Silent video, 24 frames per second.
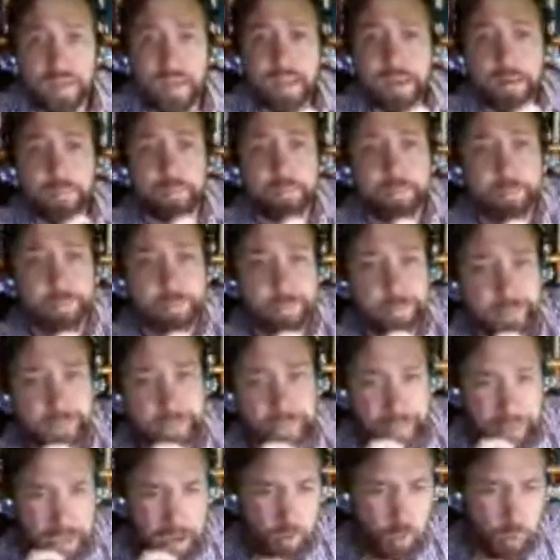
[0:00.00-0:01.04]
The
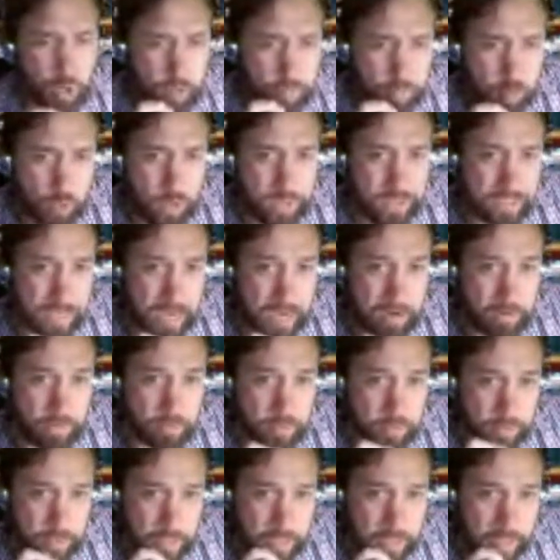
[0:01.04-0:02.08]
thing I want to point out
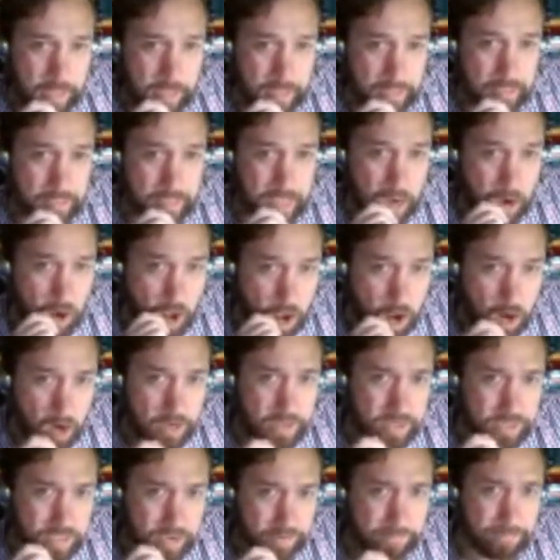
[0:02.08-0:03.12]
is there are
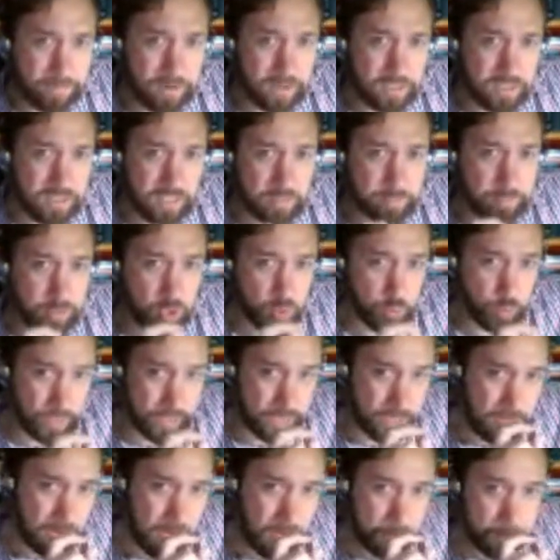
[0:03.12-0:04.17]
differences between
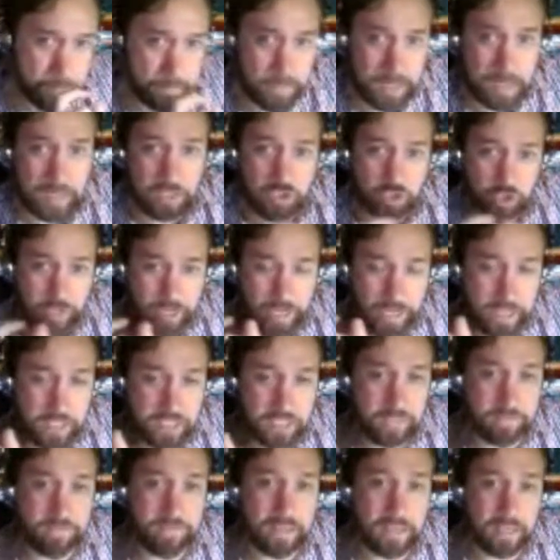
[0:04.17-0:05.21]
military and
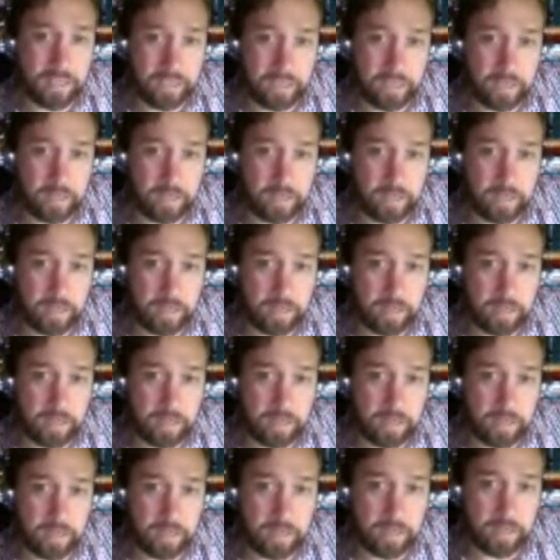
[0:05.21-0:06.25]
civilian.
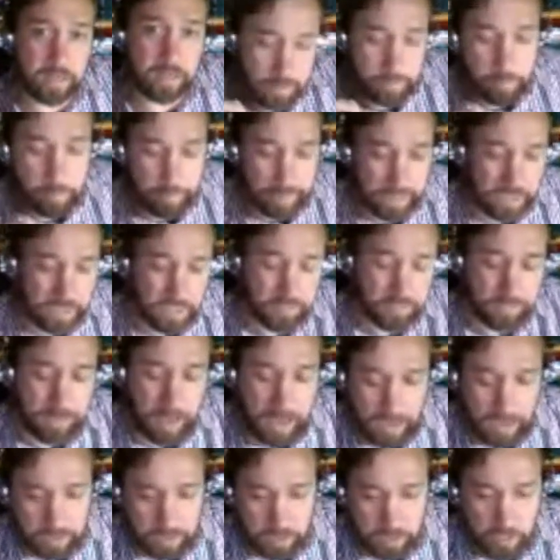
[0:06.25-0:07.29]
The biggest
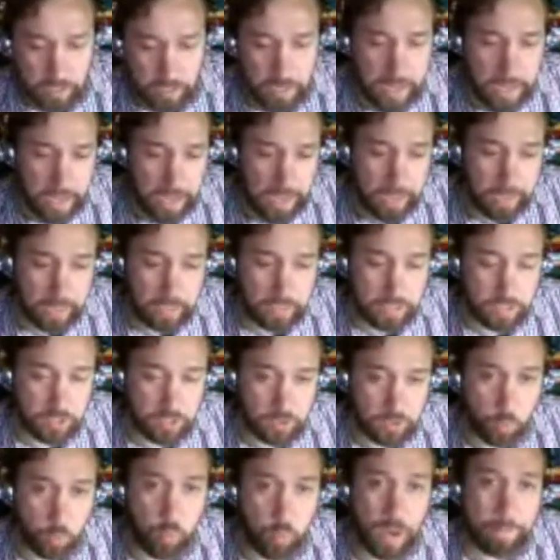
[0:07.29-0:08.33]
factor is the
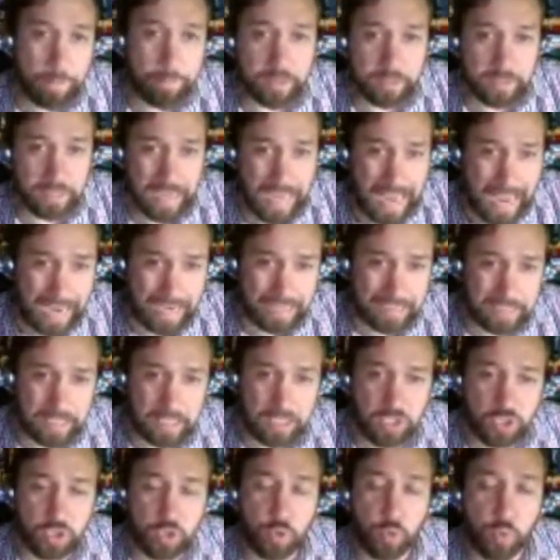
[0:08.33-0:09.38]
weapons, access to
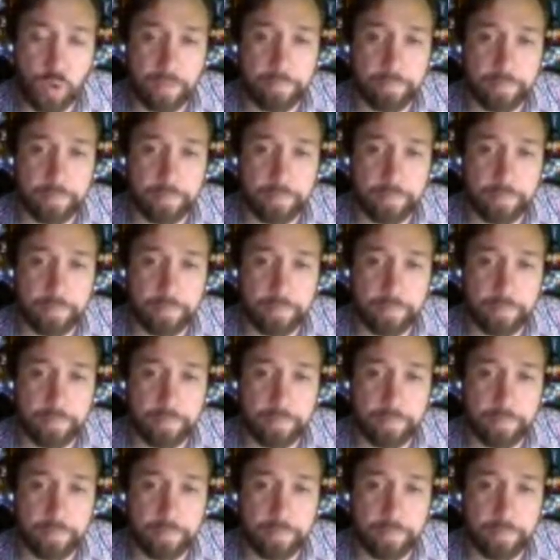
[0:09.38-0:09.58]
weapons.